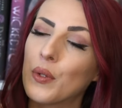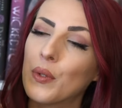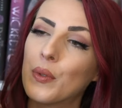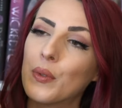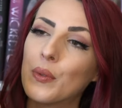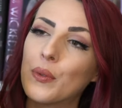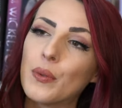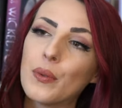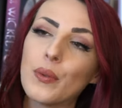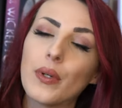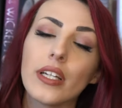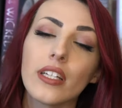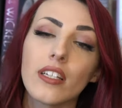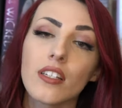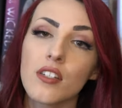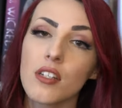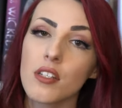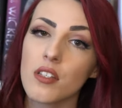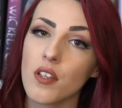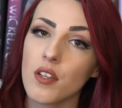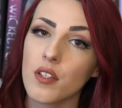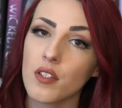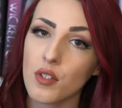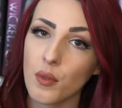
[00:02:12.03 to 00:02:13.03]
who
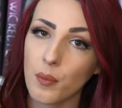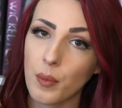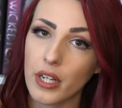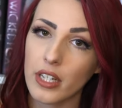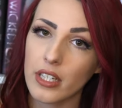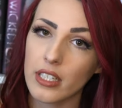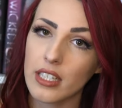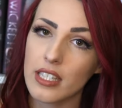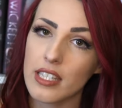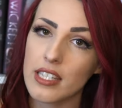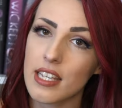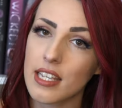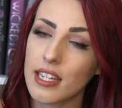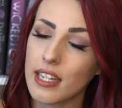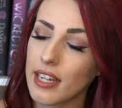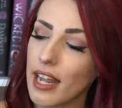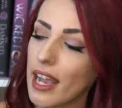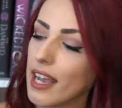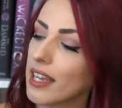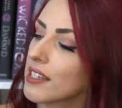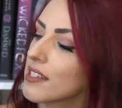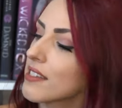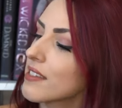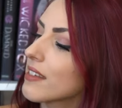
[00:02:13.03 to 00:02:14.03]
just lost her parents in an
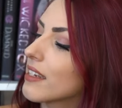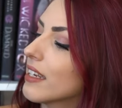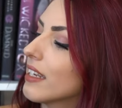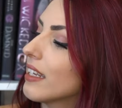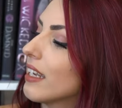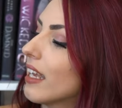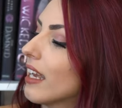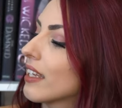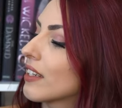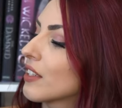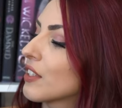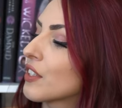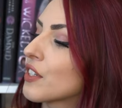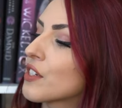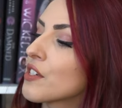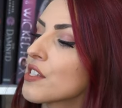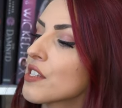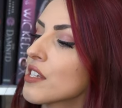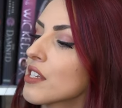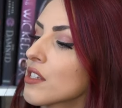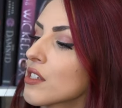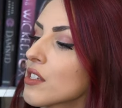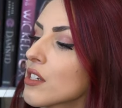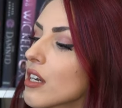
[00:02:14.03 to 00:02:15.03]
accident, and her
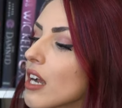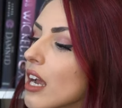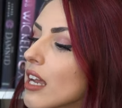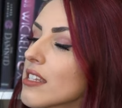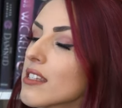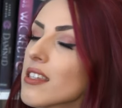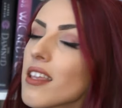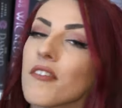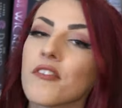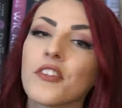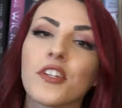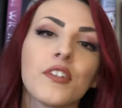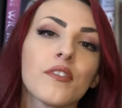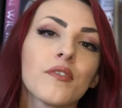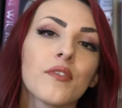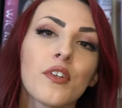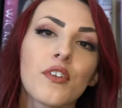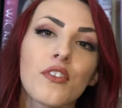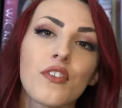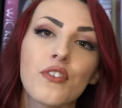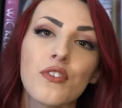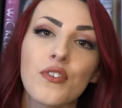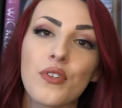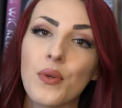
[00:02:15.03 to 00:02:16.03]
sister has left her
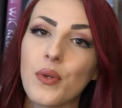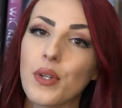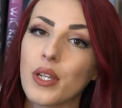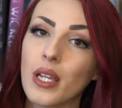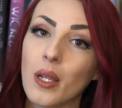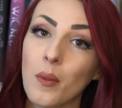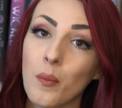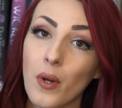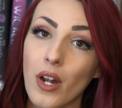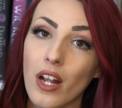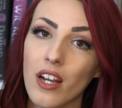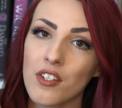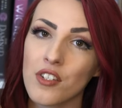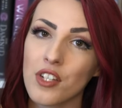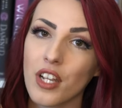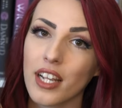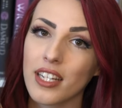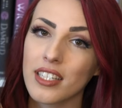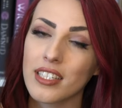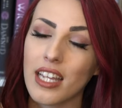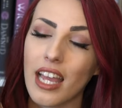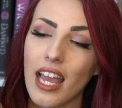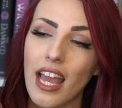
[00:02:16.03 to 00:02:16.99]
for this Unity project.